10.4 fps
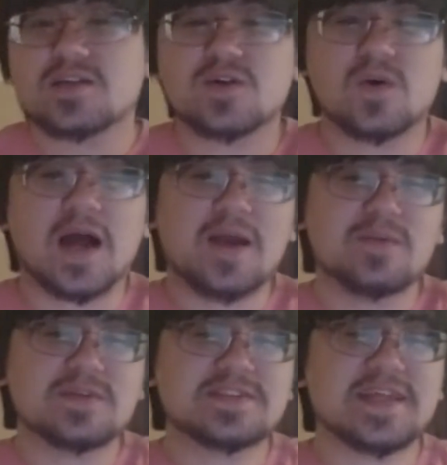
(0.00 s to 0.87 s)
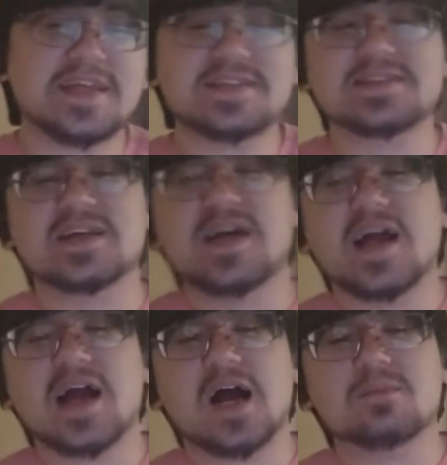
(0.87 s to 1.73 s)
So I would say
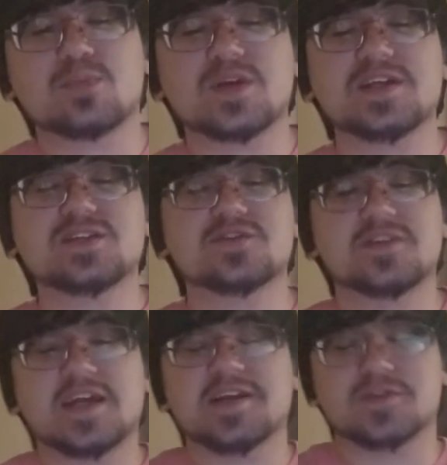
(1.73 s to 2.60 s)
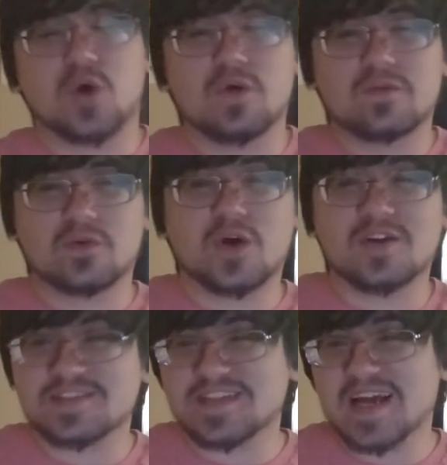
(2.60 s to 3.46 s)
I'm pretty sure that his
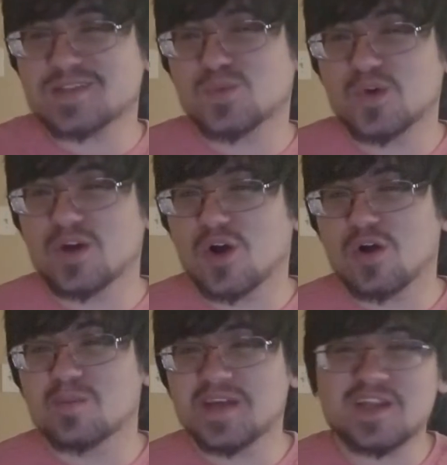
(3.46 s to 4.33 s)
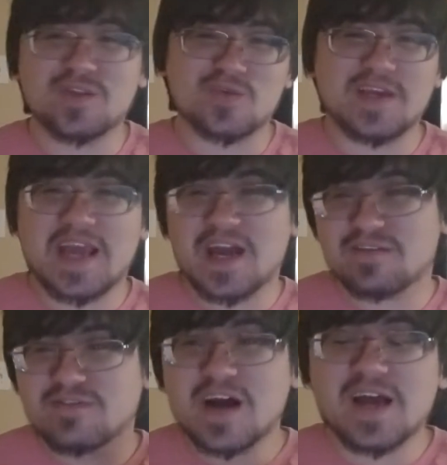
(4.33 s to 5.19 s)
overall stats would all be 3 out
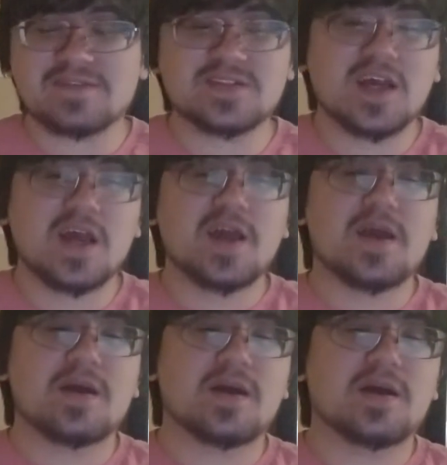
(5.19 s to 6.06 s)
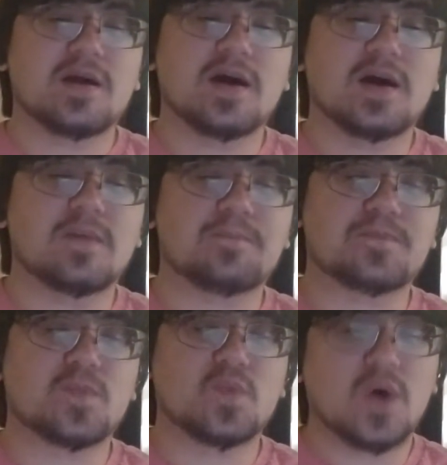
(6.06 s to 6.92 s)
of 5s.
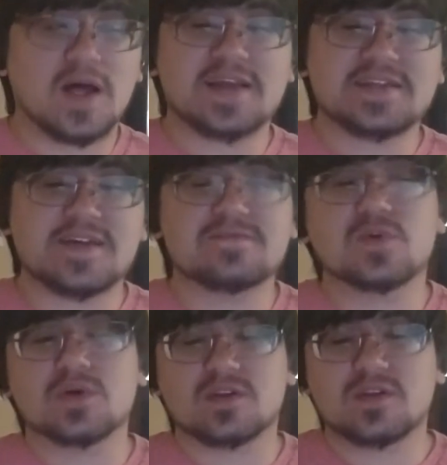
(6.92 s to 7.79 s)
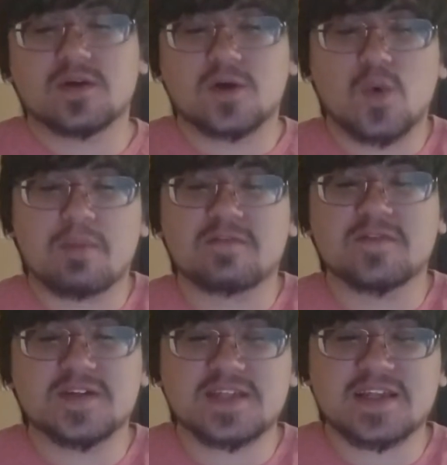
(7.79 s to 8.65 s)
Well, except for the
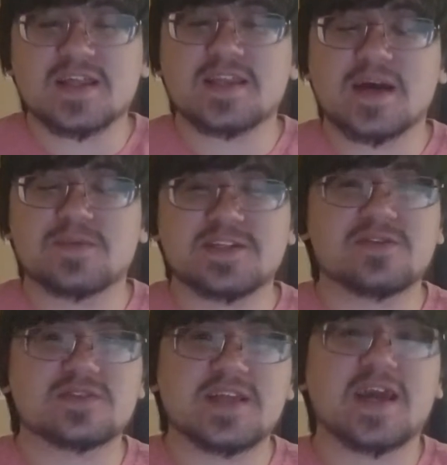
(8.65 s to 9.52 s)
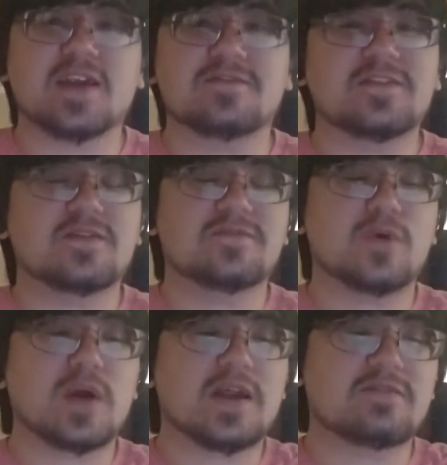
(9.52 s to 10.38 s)
cooperativeness, I think that would still stay at a
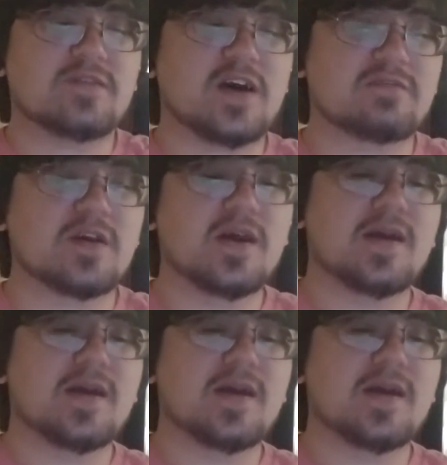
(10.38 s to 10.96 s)
4 out of 5.